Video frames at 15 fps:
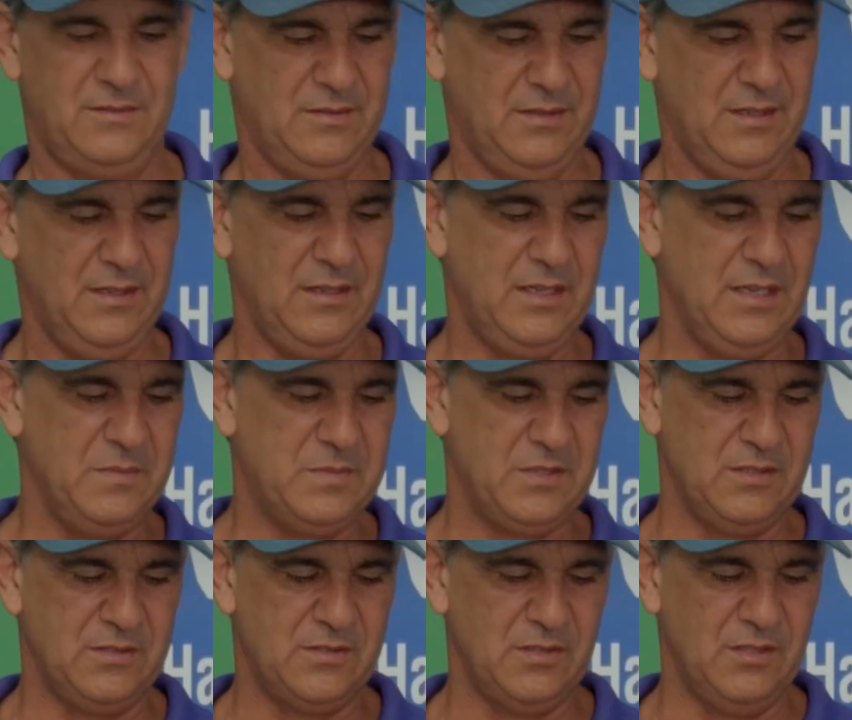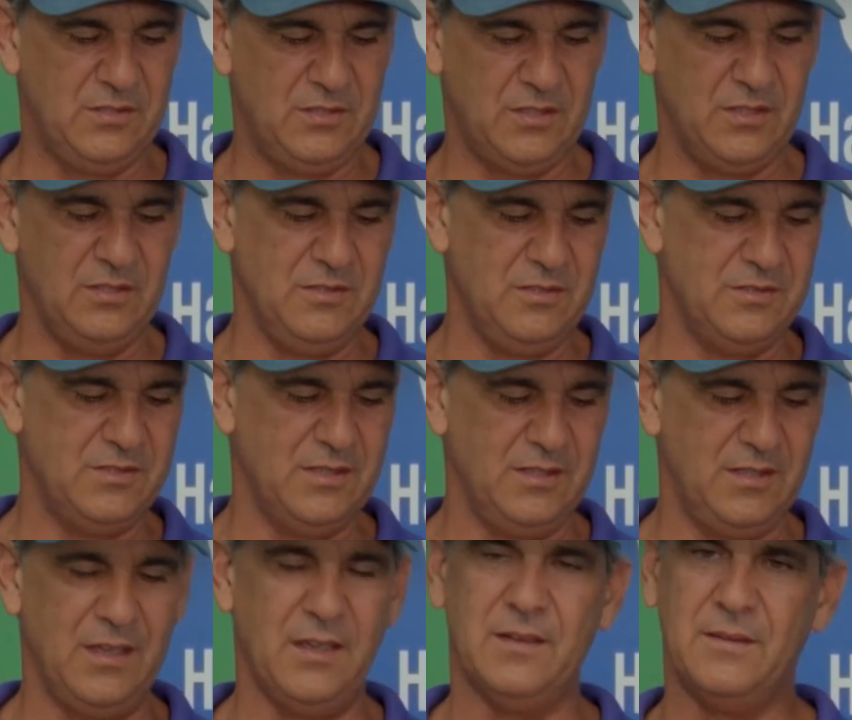and it keeps it so that you can use it
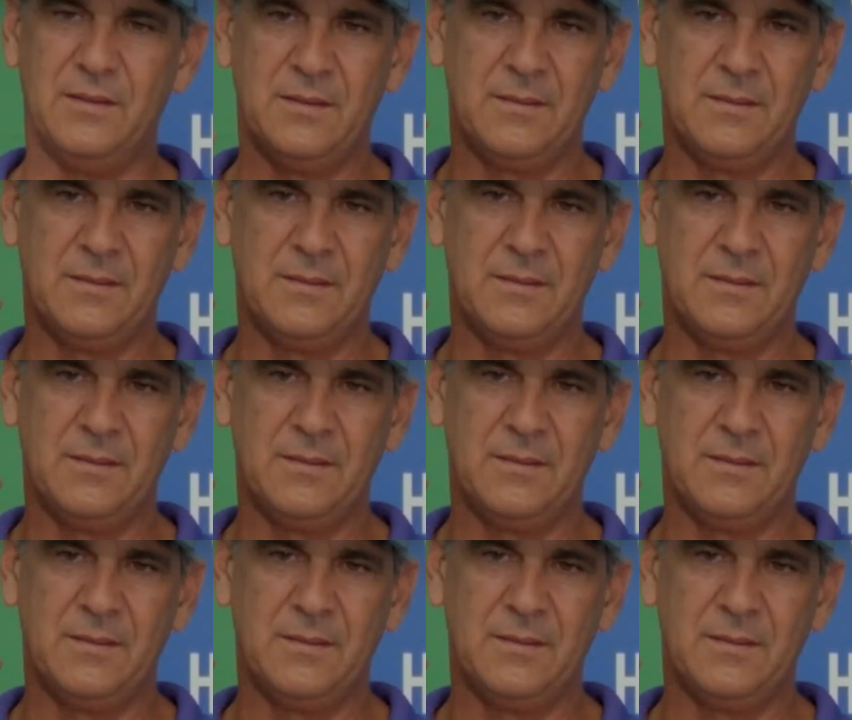again.